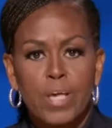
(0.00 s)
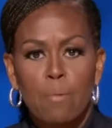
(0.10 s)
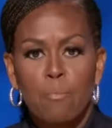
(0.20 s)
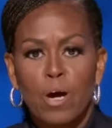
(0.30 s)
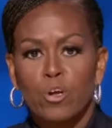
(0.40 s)

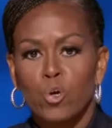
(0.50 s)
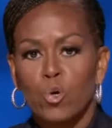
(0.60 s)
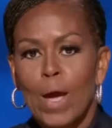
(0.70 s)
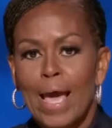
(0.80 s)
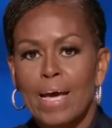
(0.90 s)
Someone
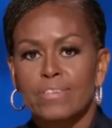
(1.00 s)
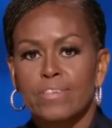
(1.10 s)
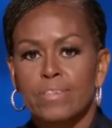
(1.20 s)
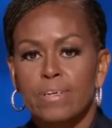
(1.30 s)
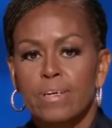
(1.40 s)
who
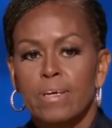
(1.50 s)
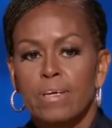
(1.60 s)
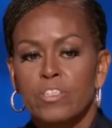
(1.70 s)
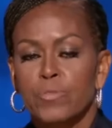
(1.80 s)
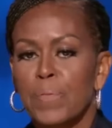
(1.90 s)
has
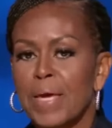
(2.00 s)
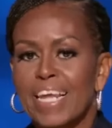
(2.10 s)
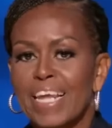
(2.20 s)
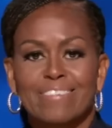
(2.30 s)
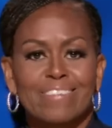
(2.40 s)

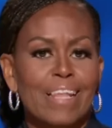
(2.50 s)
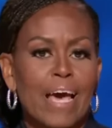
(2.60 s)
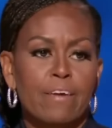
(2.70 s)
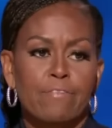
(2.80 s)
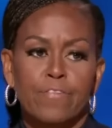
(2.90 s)
spent his
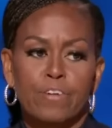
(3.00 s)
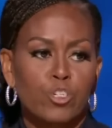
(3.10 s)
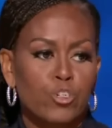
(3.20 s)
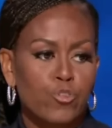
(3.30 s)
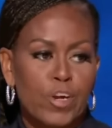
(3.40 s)
life
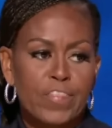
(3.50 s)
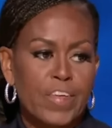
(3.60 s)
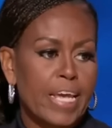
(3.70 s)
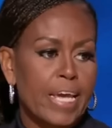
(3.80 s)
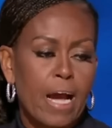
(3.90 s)

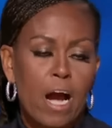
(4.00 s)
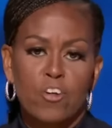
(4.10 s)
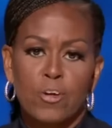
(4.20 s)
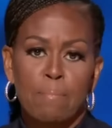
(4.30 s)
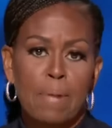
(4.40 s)
strengthening
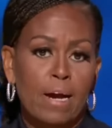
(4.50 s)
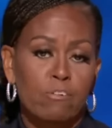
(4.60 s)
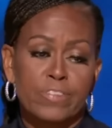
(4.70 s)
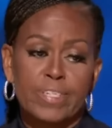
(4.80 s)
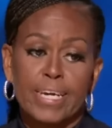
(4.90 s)
our
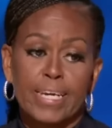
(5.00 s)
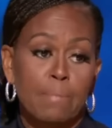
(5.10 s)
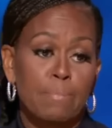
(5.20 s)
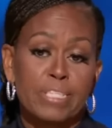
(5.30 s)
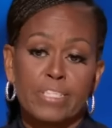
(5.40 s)
democracy,
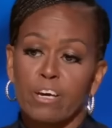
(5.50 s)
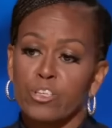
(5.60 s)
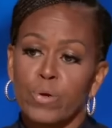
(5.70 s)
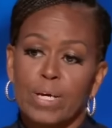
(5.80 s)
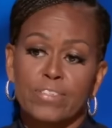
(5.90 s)
and let me
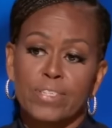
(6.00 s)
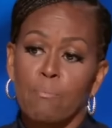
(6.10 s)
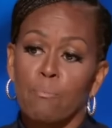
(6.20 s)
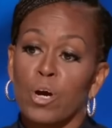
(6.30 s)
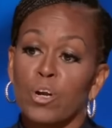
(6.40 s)
tell you, as
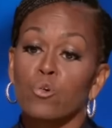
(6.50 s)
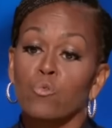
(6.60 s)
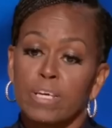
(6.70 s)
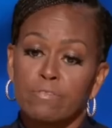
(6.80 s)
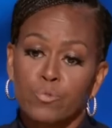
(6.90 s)
someone
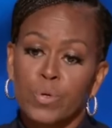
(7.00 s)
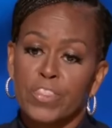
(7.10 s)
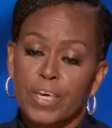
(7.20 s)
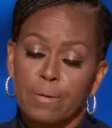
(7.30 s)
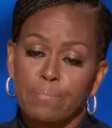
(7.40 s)
who lives
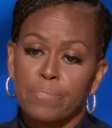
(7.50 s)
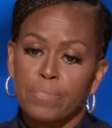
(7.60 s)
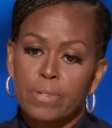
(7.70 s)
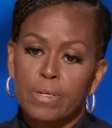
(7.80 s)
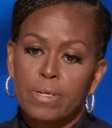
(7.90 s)
with him,
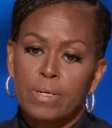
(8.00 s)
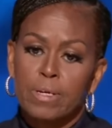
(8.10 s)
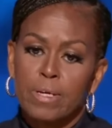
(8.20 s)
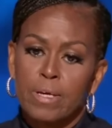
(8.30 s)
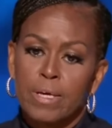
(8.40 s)

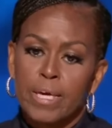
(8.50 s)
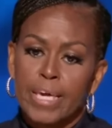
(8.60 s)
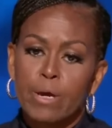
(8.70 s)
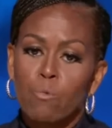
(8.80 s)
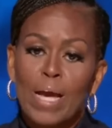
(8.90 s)

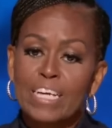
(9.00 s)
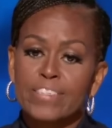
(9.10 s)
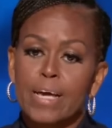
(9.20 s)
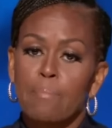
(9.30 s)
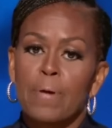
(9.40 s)
he
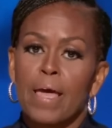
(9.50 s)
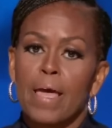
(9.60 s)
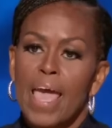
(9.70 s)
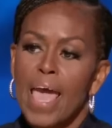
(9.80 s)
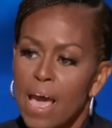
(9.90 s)
wakes up
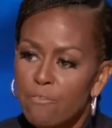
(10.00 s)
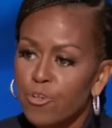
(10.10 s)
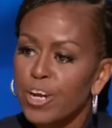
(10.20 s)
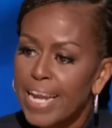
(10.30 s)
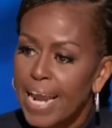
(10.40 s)

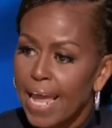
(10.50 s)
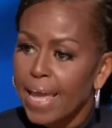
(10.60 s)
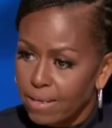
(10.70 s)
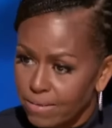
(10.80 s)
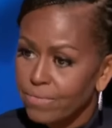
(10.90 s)
every
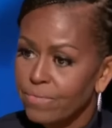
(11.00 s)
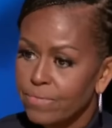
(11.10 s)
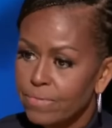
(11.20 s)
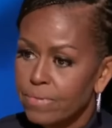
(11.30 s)
day,